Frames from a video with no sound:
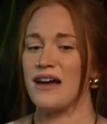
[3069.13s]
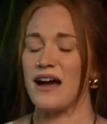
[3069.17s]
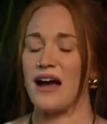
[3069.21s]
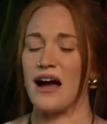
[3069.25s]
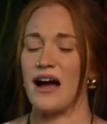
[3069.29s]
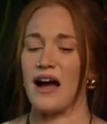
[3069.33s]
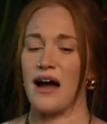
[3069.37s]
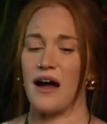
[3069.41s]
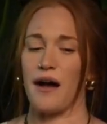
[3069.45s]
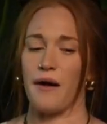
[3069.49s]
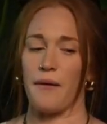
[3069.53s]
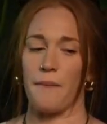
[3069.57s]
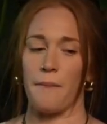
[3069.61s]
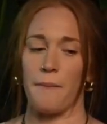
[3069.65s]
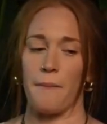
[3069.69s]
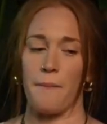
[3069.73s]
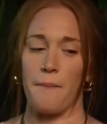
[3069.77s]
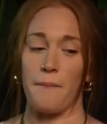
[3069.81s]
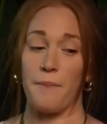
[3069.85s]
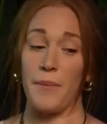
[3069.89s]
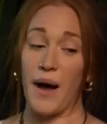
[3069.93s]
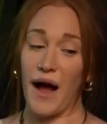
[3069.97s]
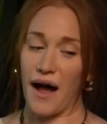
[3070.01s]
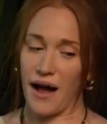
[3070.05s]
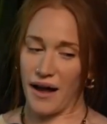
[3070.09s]

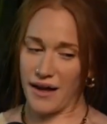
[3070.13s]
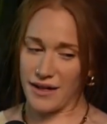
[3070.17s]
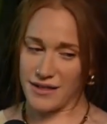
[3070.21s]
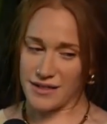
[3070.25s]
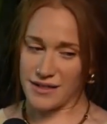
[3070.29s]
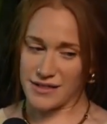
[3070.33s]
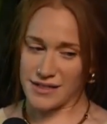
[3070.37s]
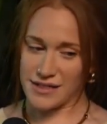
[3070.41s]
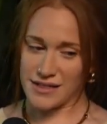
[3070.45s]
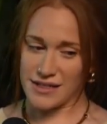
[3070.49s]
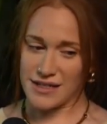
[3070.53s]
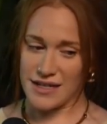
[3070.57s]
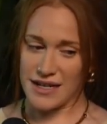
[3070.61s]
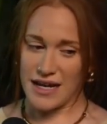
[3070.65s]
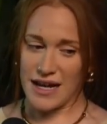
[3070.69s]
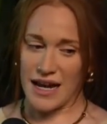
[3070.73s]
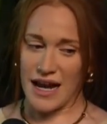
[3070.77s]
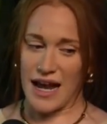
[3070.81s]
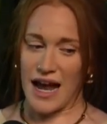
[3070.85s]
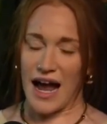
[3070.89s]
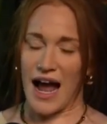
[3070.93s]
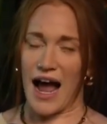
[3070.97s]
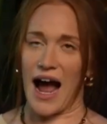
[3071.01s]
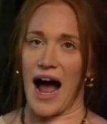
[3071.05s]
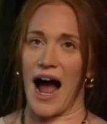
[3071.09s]
But
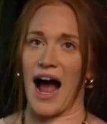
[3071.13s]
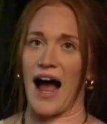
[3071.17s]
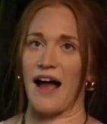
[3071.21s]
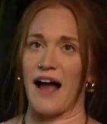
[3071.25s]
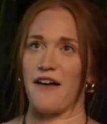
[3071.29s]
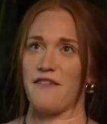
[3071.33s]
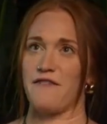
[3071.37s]
I